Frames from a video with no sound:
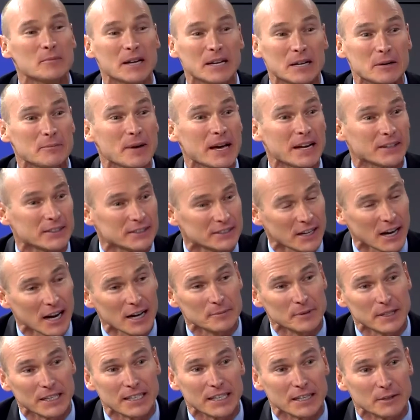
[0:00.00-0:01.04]
been a better
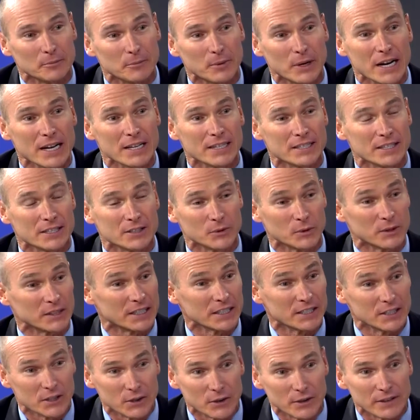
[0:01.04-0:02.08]
time to get braces with
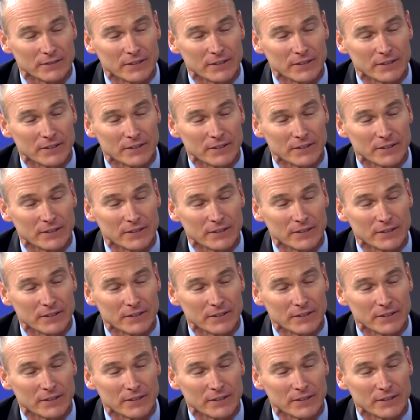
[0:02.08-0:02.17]
the new